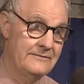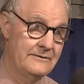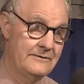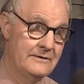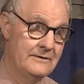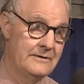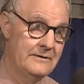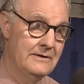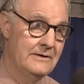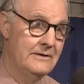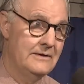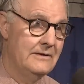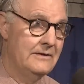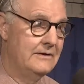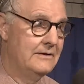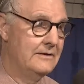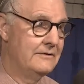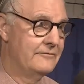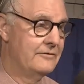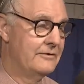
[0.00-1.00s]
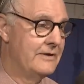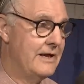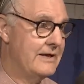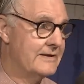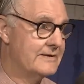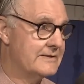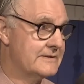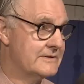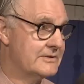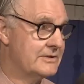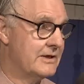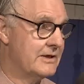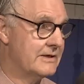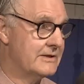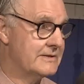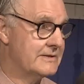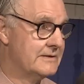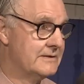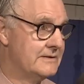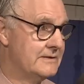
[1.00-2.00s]
for house
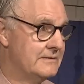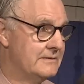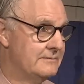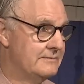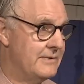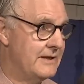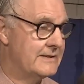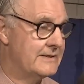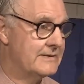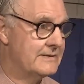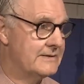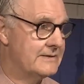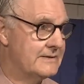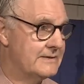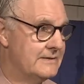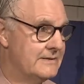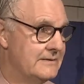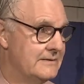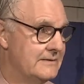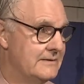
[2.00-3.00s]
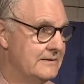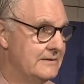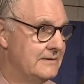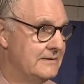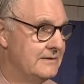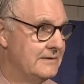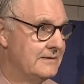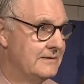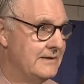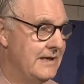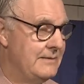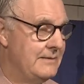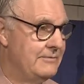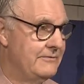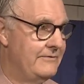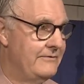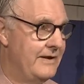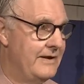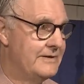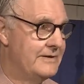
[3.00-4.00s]
trucks and buses and camper
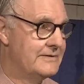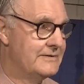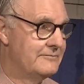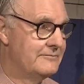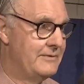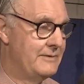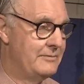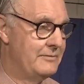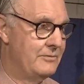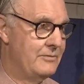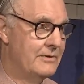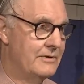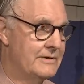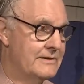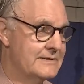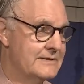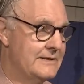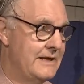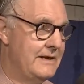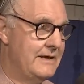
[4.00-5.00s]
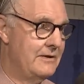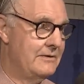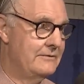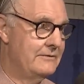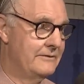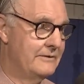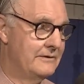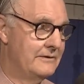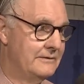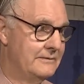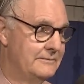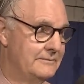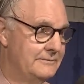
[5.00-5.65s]
vans if people want to stay over.